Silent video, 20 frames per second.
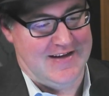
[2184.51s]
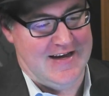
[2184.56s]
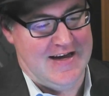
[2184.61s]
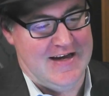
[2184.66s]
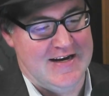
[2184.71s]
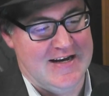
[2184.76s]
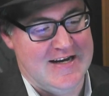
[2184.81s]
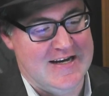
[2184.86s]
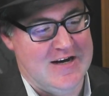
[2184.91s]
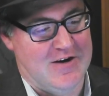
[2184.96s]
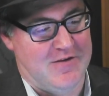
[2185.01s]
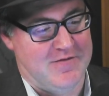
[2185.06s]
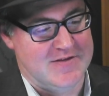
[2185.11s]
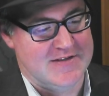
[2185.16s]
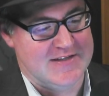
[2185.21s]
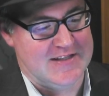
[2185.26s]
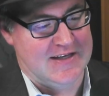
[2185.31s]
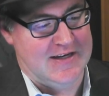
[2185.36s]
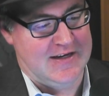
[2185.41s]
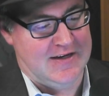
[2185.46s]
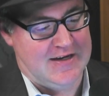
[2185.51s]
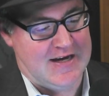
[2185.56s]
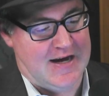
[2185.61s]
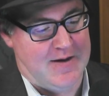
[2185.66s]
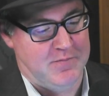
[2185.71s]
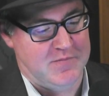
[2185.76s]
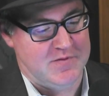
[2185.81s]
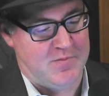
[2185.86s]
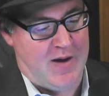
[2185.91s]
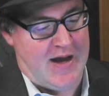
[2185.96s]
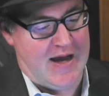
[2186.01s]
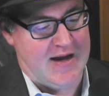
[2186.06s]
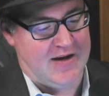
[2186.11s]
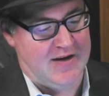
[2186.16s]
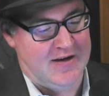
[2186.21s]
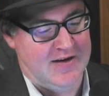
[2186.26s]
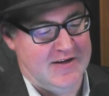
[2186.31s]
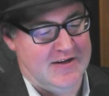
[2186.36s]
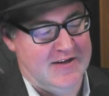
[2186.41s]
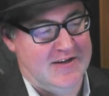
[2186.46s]
Wow. And he obviously comes
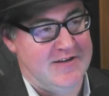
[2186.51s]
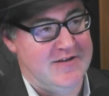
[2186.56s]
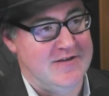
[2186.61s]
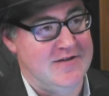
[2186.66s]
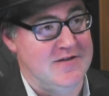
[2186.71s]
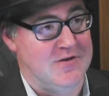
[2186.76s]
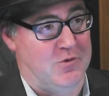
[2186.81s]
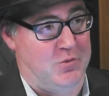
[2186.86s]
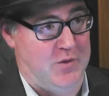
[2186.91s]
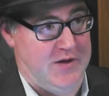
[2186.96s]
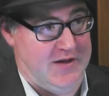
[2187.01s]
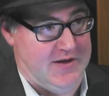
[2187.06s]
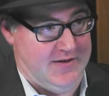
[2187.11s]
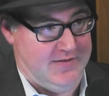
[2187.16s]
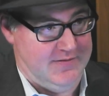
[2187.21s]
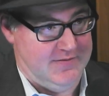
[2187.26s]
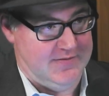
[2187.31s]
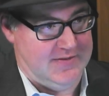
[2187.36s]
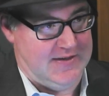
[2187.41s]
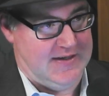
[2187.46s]
back to win it.